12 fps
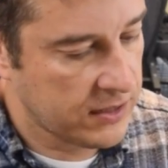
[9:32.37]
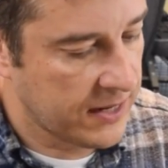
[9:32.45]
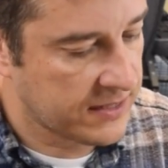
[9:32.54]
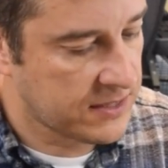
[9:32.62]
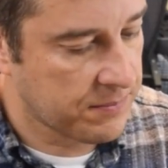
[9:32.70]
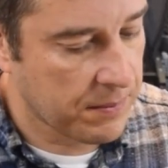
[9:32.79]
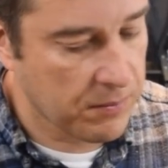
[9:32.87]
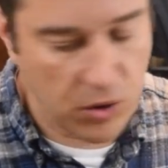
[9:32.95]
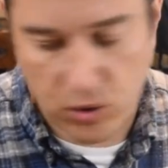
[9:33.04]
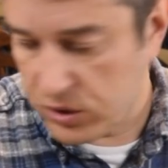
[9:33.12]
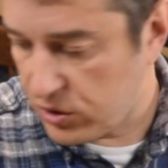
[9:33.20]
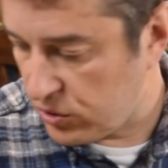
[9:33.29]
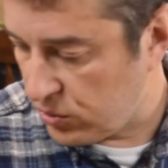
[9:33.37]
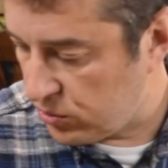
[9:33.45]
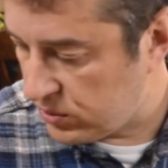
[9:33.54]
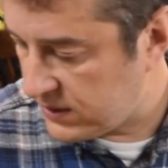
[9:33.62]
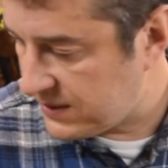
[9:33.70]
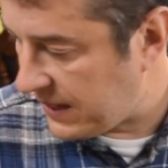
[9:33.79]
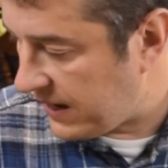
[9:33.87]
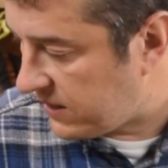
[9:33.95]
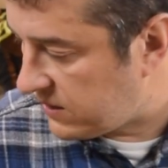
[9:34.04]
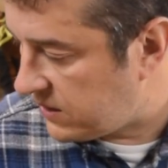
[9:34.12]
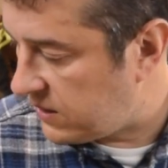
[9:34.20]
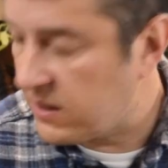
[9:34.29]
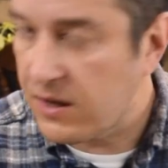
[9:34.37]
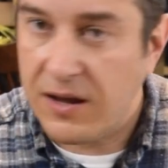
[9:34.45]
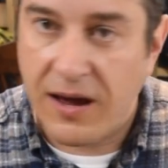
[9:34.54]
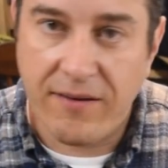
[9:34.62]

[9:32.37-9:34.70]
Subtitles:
Next up, I'm going to sand it.